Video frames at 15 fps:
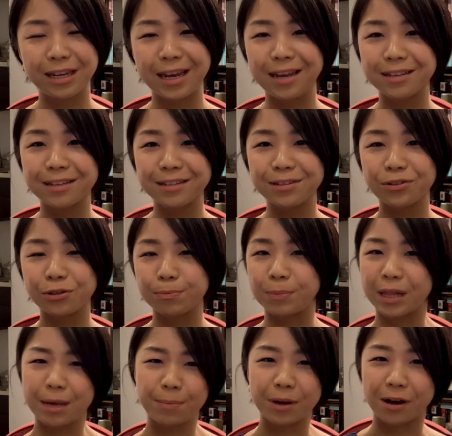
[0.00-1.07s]
isn't to
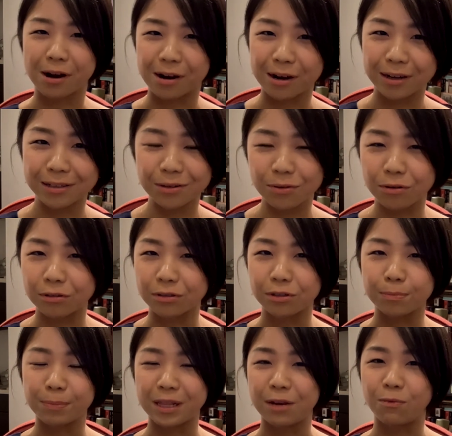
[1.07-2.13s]
play by heart or to
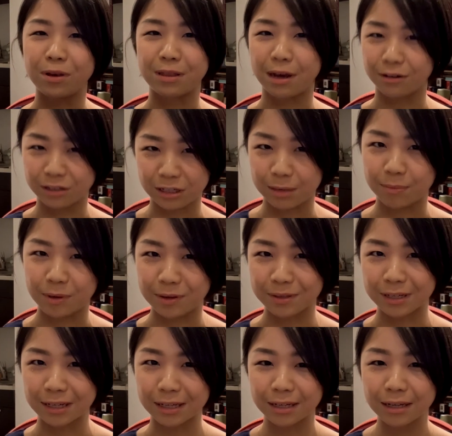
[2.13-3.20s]
play without sheet
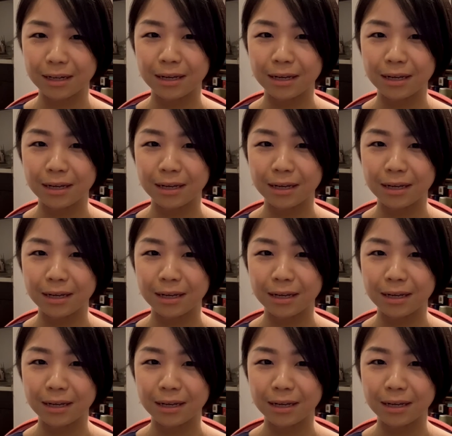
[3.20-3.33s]
music.